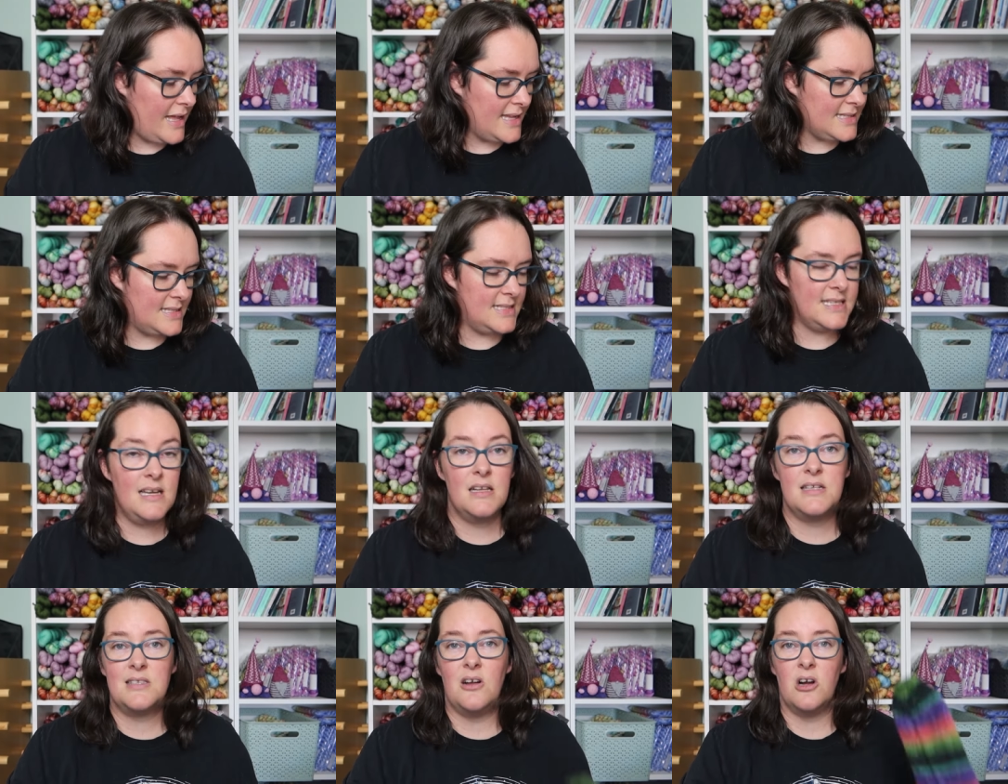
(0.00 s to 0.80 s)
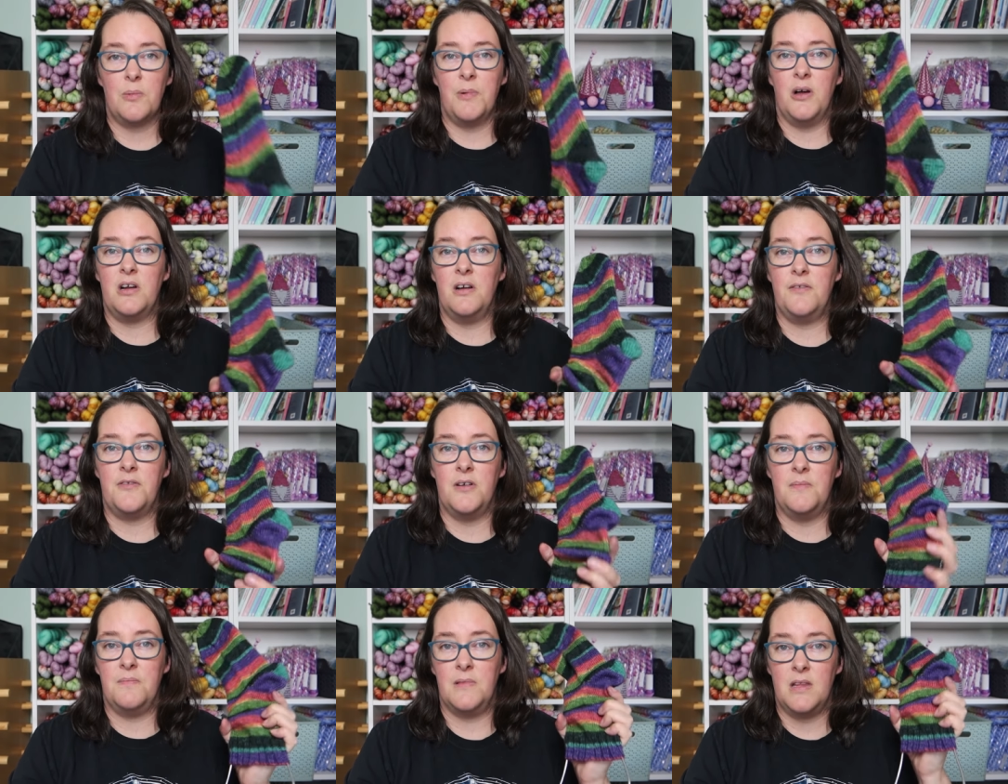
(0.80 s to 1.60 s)
let's steal a sock blocker
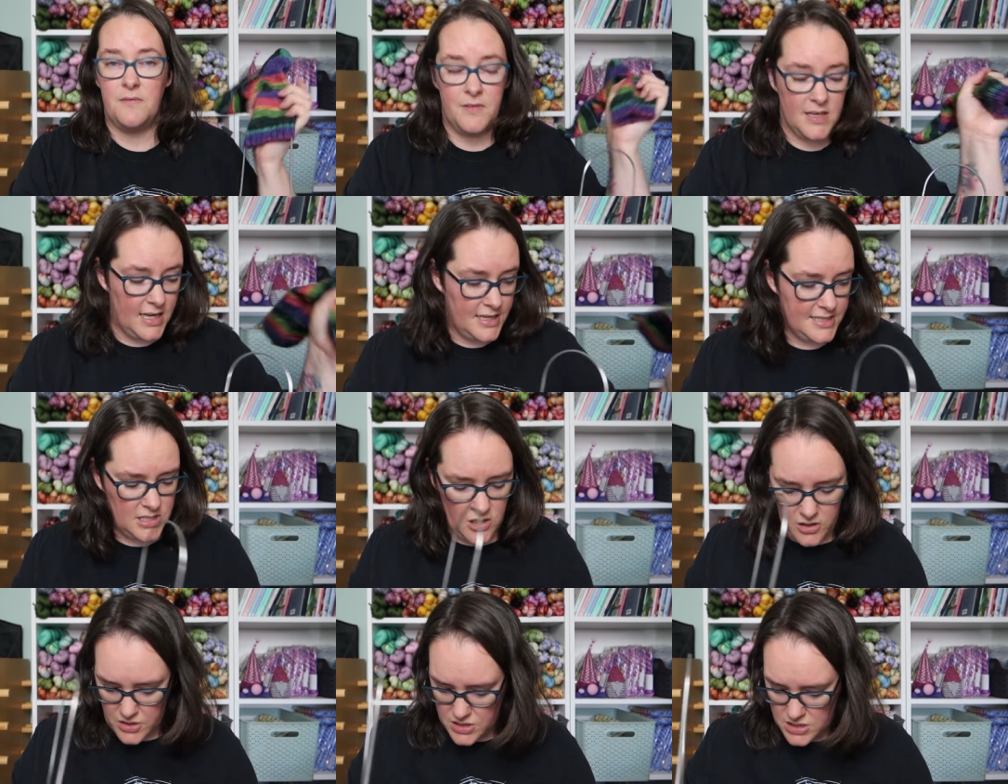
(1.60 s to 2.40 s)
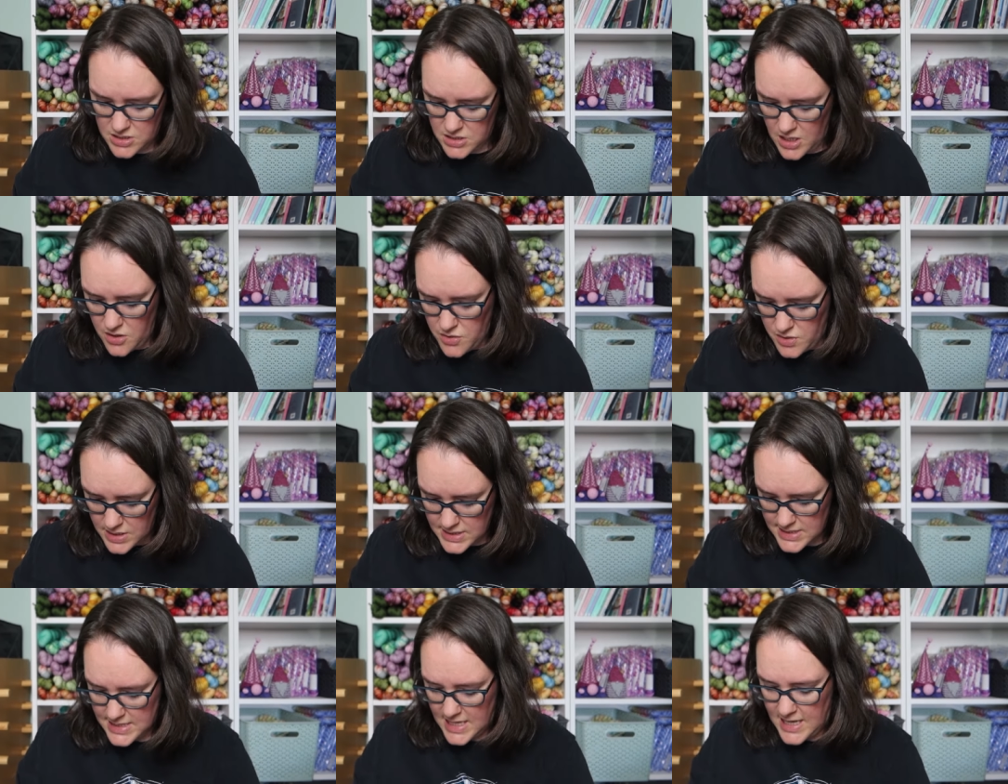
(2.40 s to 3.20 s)
from the vanilla socks so you
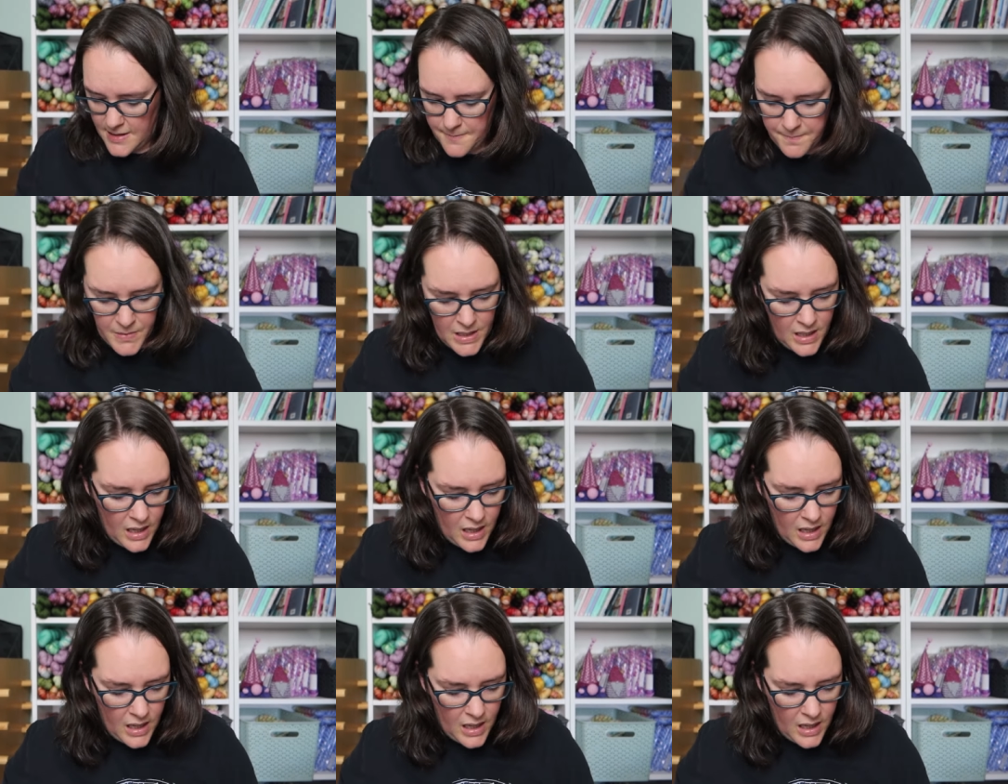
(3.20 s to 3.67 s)
can see.